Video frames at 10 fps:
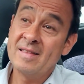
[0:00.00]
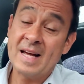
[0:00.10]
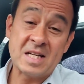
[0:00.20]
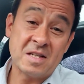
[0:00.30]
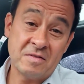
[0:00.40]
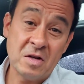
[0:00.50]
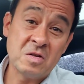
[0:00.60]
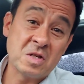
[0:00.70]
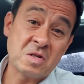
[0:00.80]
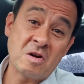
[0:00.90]
Thanks if
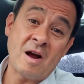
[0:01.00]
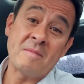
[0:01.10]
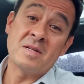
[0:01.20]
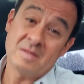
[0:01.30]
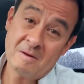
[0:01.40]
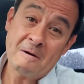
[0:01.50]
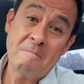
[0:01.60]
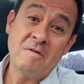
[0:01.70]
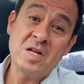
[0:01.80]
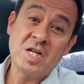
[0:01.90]
you subscribed.
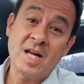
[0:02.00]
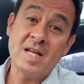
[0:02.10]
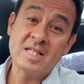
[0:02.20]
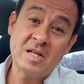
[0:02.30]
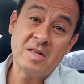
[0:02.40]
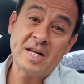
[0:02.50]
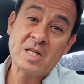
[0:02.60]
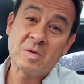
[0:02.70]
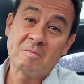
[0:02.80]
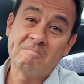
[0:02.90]
Appreciate it. See you on the
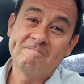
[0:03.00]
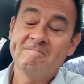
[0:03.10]
next one.